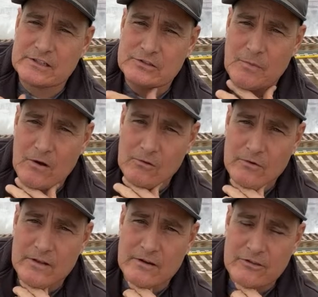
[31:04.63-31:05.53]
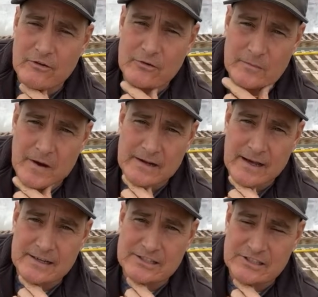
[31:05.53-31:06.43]
smaller than a 30 by
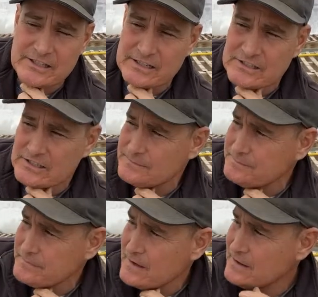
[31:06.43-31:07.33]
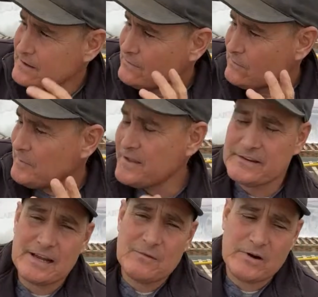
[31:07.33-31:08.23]
96. Well, by the
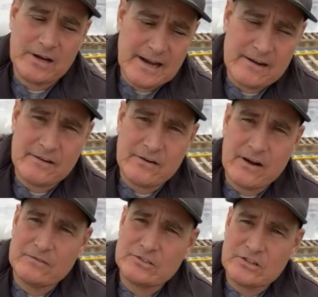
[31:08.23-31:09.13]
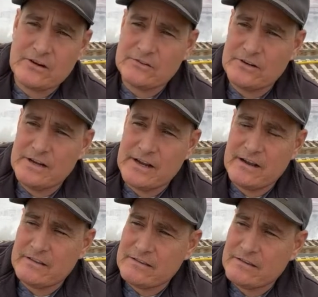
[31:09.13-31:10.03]
time we got out of there, I was scared to
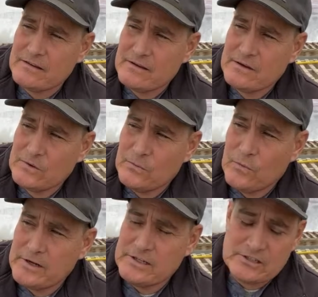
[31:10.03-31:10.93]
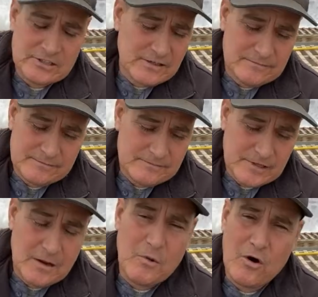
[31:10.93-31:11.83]
death. We just
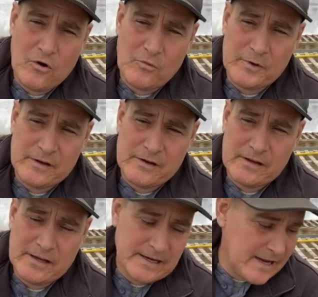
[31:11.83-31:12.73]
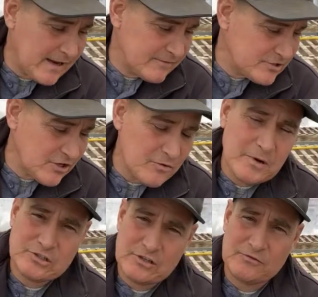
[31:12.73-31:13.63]
come home, and he gave so
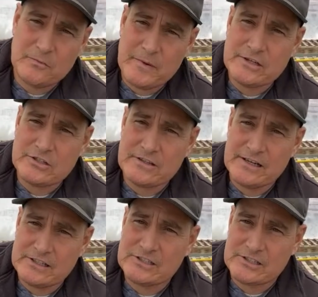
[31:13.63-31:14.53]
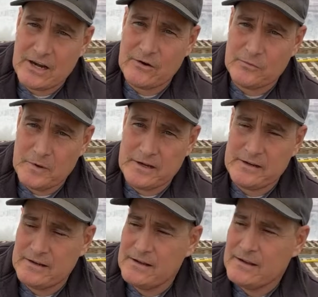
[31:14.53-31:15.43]
much information that it scared me.
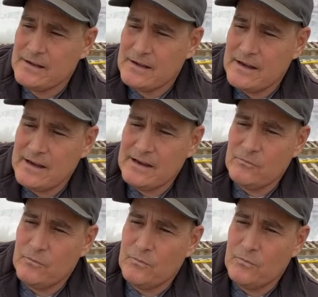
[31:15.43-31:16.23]
And